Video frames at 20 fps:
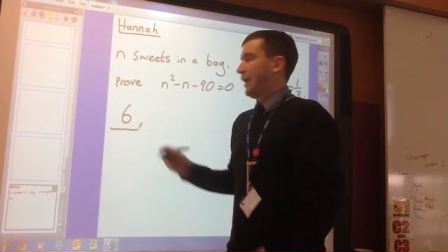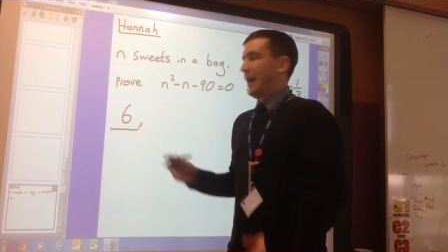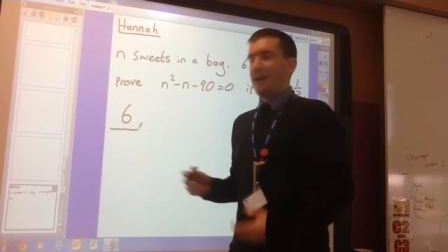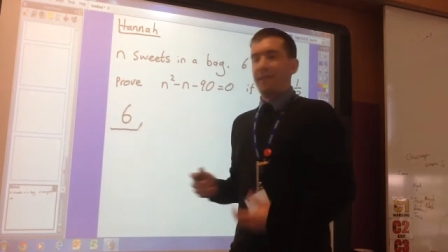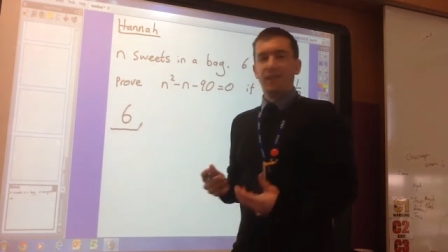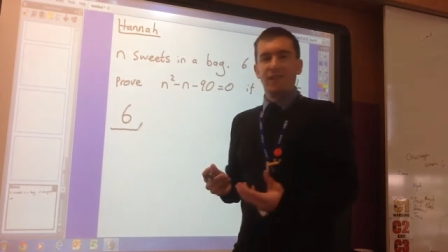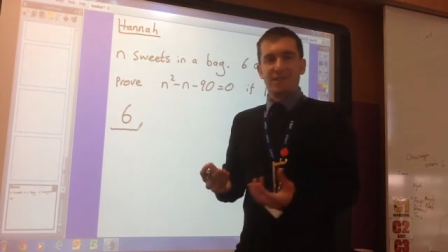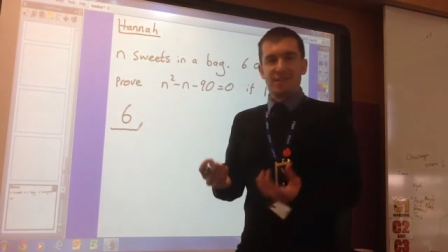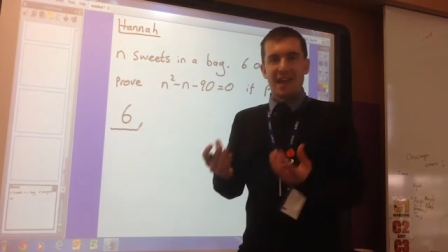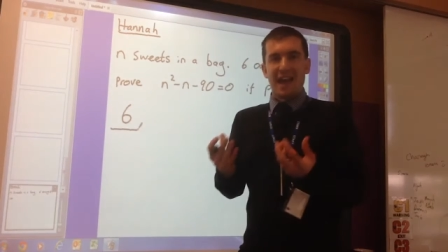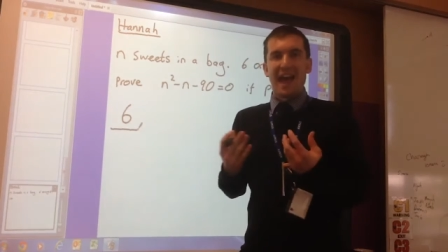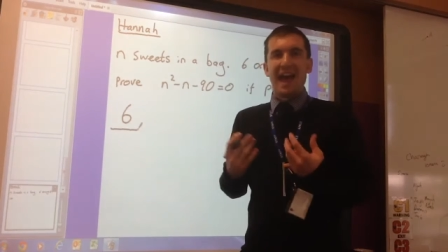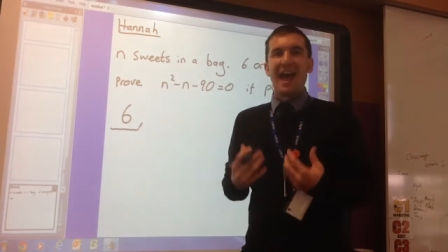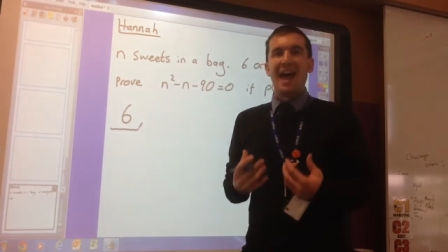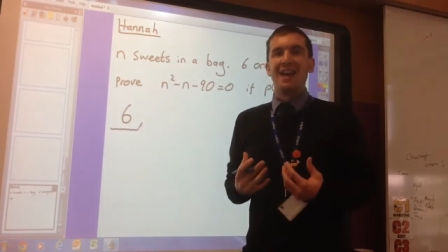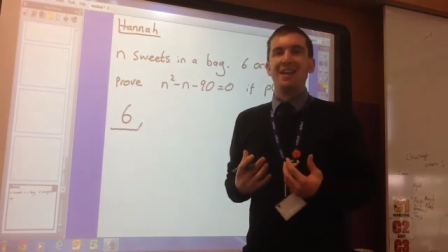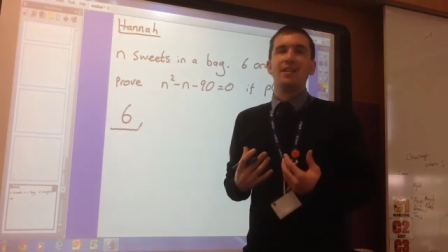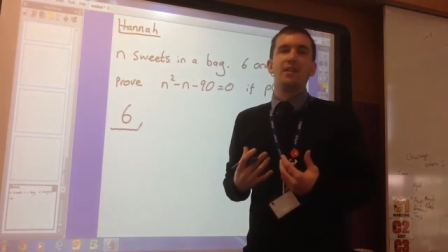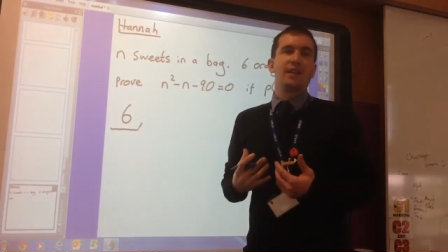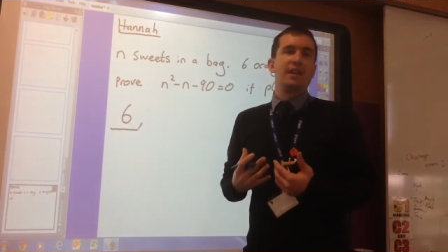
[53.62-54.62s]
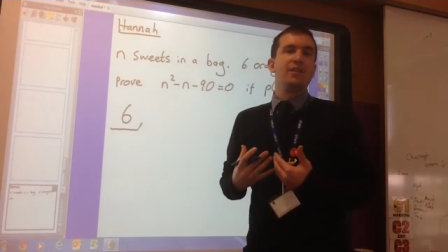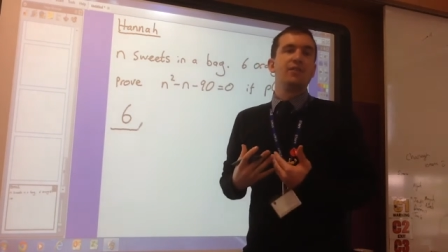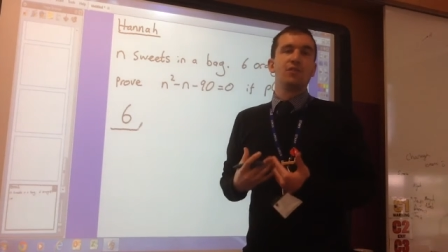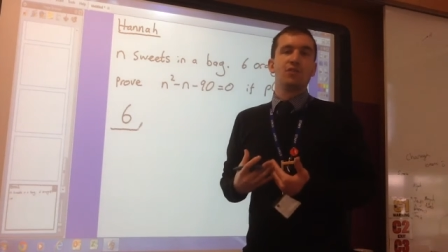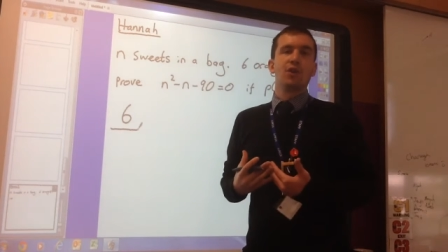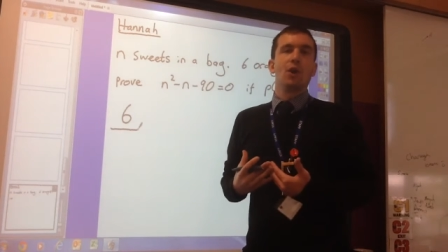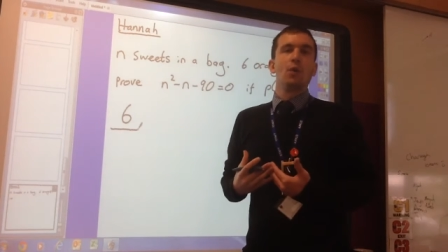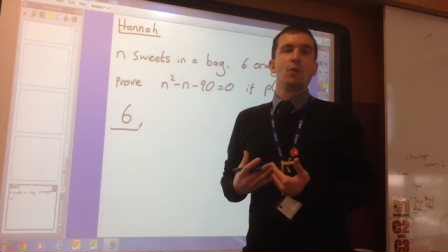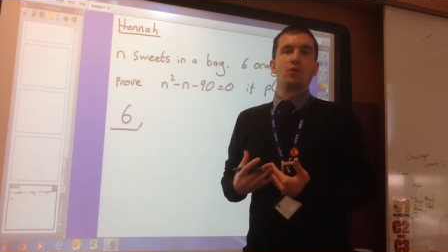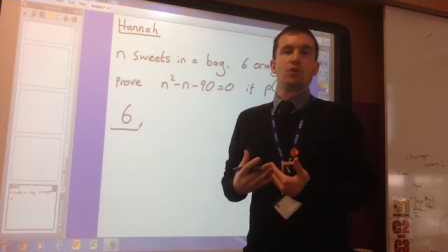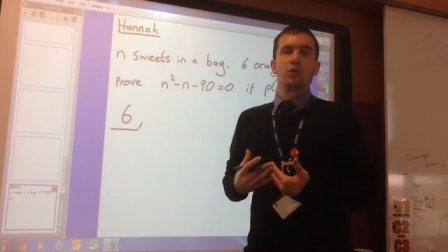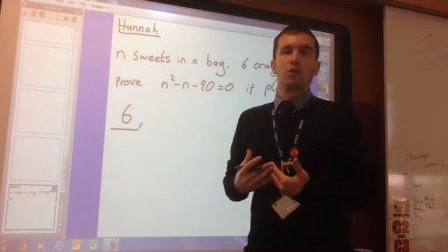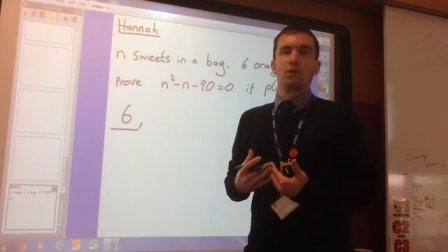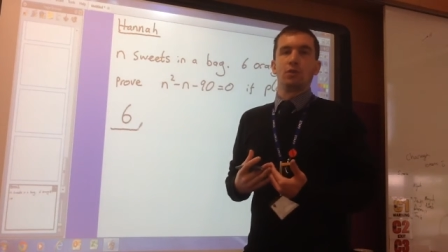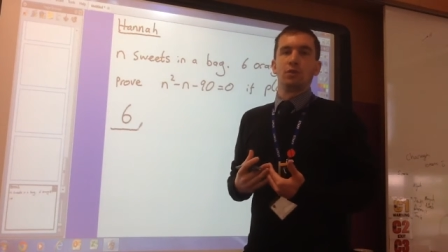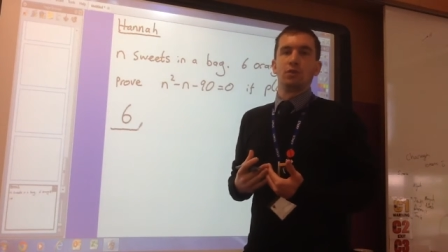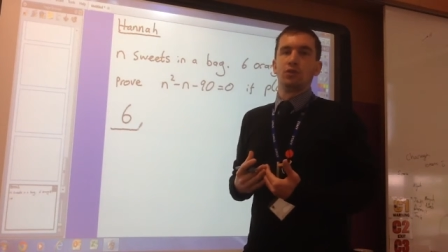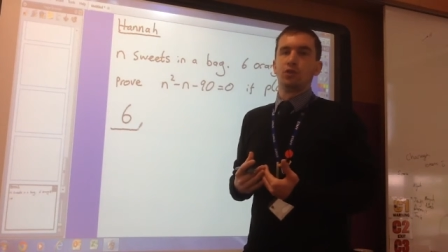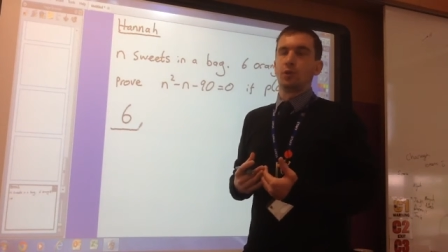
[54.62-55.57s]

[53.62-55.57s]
and there's n in total.